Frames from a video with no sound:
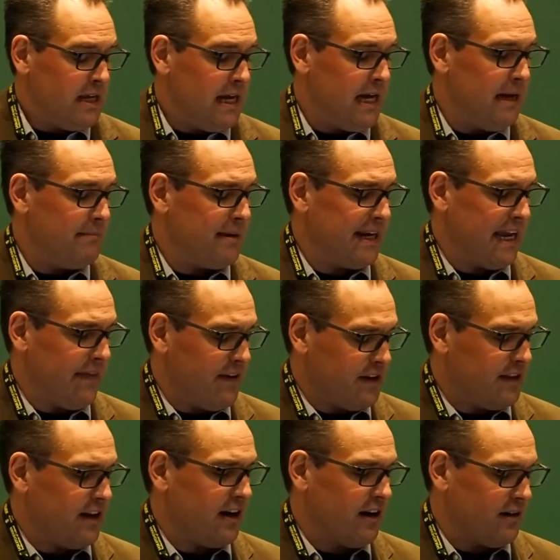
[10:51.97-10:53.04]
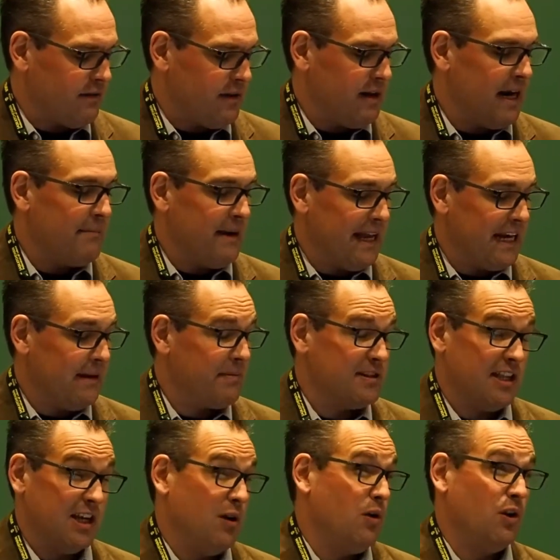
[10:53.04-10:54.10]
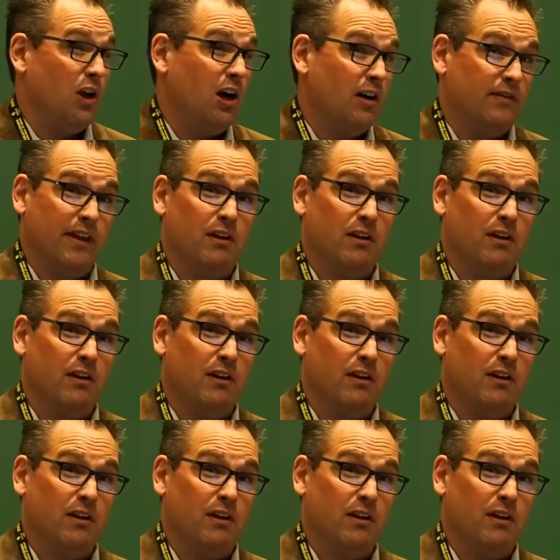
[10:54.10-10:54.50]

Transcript: But again, they're kind of making up as they go along.